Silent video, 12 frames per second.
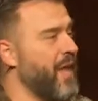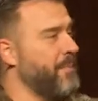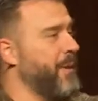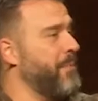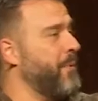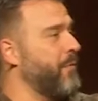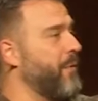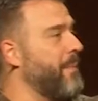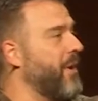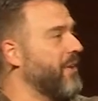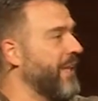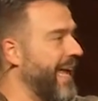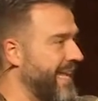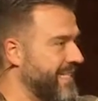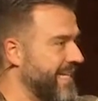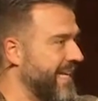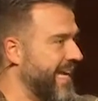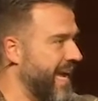people from our
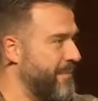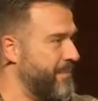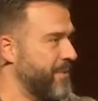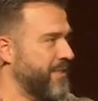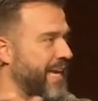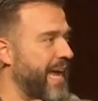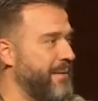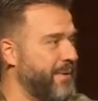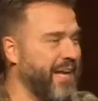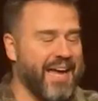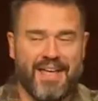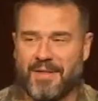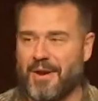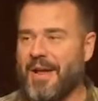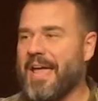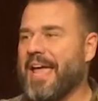Lansing campus came together